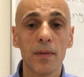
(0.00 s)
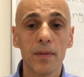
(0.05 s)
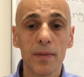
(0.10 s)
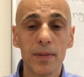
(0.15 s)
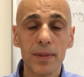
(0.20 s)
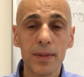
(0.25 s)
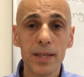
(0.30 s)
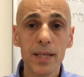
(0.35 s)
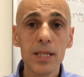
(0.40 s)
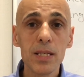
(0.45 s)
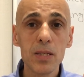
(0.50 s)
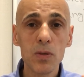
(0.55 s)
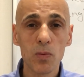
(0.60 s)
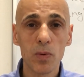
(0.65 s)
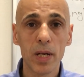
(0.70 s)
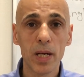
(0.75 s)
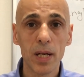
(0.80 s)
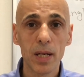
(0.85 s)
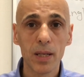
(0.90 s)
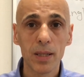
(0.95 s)
this
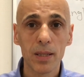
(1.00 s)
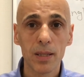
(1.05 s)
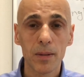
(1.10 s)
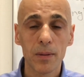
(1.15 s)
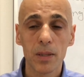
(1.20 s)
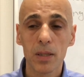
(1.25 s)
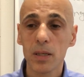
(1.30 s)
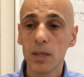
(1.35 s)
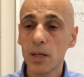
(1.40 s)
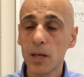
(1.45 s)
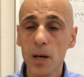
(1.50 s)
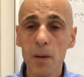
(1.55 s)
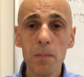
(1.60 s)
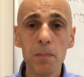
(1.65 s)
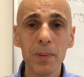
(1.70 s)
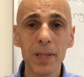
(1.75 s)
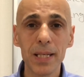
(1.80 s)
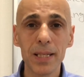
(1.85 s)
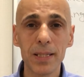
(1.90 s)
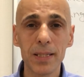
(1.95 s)
way
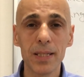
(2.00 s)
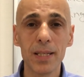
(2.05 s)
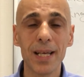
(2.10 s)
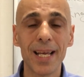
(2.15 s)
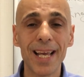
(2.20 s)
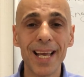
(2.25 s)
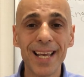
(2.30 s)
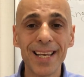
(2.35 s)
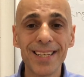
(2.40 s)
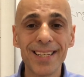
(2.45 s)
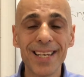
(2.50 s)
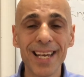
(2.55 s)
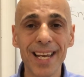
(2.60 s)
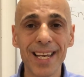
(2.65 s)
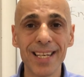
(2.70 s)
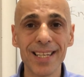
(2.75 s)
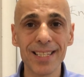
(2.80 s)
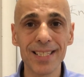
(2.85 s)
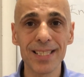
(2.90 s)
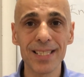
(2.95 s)
completely
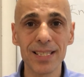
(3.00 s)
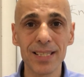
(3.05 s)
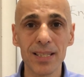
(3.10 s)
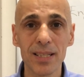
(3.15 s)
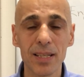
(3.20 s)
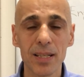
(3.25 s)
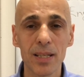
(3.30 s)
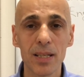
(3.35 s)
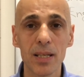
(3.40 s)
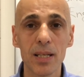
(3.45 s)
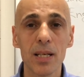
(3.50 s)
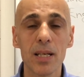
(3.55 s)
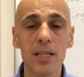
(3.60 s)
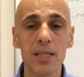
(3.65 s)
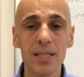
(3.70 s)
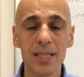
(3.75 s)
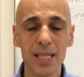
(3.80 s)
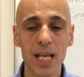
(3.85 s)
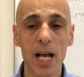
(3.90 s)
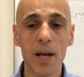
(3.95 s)
against
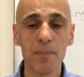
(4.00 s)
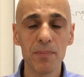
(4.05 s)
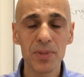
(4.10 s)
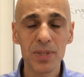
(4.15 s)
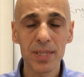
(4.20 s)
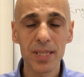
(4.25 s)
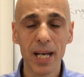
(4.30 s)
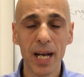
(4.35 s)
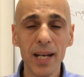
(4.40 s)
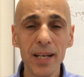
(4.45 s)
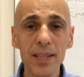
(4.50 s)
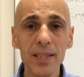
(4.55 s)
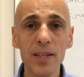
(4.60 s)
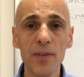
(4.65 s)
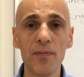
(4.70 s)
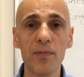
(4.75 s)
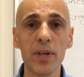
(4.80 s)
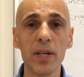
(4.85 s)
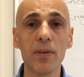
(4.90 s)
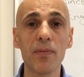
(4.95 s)
some
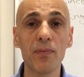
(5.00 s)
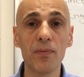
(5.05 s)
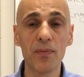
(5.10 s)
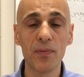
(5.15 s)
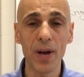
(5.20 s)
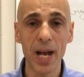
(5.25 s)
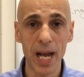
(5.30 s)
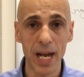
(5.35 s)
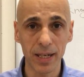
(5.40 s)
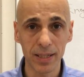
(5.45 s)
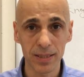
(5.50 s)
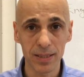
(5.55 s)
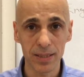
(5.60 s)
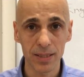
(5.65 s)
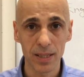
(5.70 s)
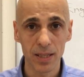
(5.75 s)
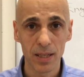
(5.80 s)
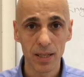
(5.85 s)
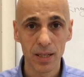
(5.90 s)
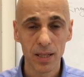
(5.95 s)
scientific
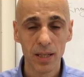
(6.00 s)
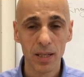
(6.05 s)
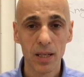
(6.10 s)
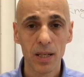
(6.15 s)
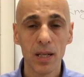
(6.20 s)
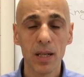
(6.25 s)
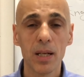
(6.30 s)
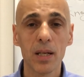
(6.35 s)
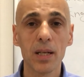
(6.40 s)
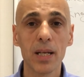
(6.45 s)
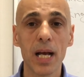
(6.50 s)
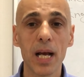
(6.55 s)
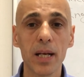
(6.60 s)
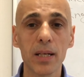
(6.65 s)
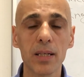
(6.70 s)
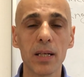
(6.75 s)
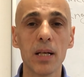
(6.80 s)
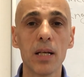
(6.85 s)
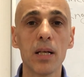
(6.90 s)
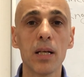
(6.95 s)
facts
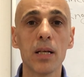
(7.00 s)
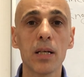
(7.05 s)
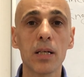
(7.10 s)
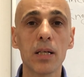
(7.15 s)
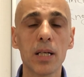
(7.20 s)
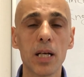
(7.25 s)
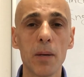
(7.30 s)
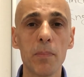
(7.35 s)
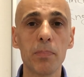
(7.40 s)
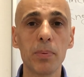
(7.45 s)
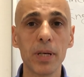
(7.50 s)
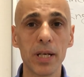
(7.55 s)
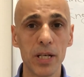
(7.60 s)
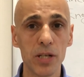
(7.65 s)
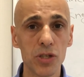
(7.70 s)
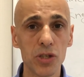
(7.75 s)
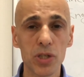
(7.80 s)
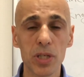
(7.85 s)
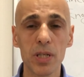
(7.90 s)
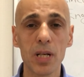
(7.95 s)
like
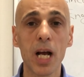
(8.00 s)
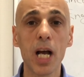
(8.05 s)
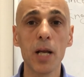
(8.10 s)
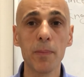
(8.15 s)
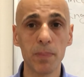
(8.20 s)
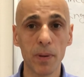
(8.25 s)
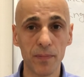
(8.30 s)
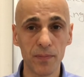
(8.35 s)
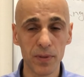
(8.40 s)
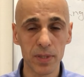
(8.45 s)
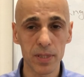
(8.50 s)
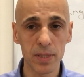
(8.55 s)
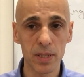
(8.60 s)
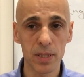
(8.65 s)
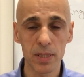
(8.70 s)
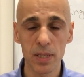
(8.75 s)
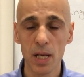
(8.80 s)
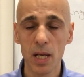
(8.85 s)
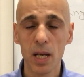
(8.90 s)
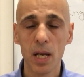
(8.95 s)
comprehension
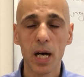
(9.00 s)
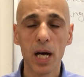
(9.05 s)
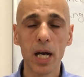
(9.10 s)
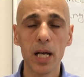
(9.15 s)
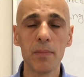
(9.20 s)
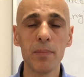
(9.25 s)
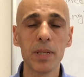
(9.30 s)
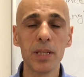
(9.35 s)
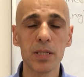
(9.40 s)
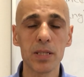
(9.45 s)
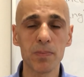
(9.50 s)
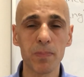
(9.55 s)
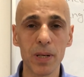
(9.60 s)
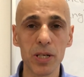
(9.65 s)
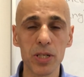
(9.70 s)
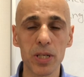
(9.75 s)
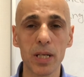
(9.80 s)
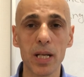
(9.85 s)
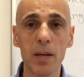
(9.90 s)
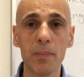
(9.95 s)
hypothesis. I mean
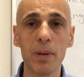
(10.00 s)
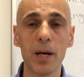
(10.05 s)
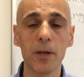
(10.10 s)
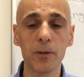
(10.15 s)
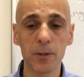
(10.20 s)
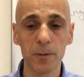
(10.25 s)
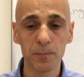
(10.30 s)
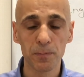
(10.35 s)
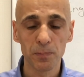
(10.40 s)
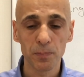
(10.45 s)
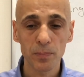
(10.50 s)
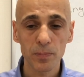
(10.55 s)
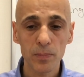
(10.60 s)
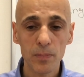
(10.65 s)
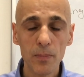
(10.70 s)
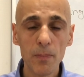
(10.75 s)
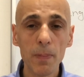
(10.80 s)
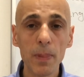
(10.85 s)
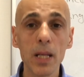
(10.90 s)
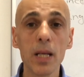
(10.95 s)
especially about
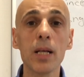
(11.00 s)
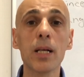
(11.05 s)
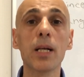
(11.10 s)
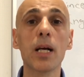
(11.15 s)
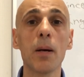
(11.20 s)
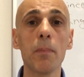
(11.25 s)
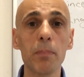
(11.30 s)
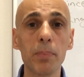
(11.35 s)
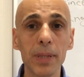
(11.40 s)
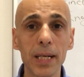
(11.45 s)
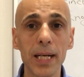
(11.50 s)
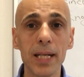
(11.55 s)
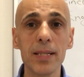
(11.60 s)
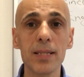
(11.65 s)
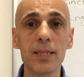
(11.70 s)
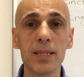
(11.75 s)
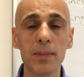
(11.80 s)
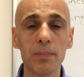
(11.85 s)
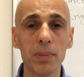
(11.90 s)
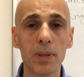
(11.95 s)

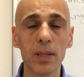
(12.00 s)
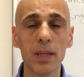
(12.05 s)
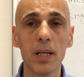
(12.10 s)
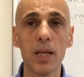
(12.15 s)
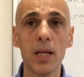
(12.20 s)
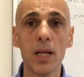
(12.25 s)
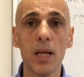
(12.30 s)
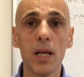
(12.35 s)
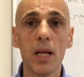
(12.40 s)
comprehensible